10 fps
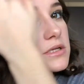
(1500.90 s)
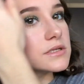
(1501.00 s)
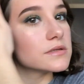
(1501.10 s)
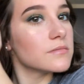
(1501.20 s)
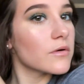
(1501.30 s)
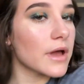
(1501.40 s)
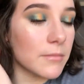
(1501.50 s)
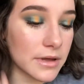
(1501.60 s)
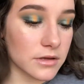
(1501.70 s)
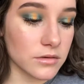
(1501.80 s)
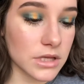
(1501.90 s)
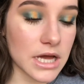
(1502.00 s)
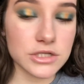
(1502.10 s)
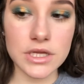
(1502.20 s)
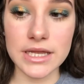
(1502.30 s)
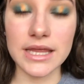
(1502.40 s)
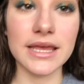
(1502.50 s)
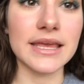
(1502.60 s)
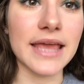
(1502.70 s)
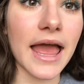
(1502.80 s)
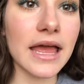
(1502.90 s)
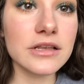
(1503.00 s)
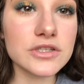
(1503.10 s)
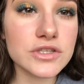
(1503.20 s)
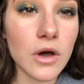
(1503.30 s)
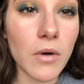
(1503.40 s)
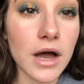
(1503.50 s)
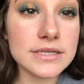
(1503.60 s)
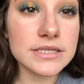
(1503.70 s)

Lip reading: smoke out my lower lash line again. Just go on